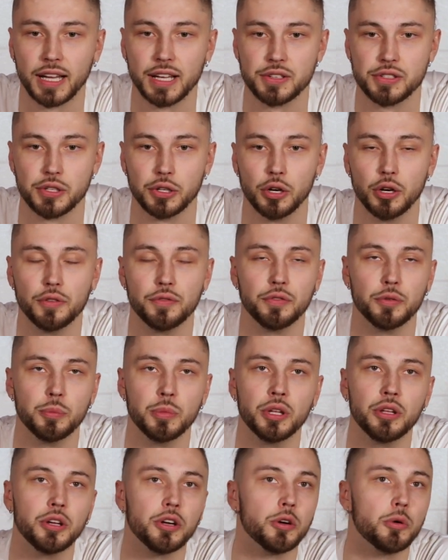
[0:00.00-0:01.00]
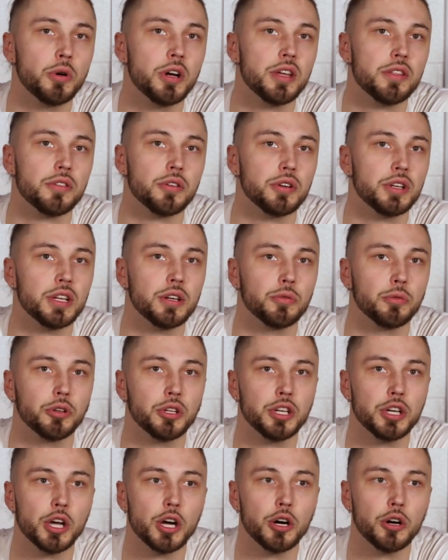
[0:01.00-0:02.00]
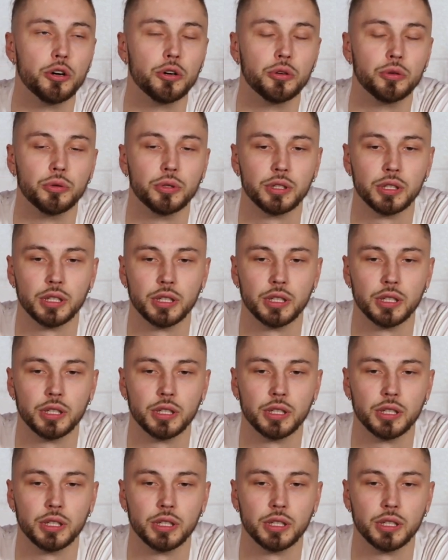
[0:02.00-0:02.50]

guess they're unfamiliar with or didn't really know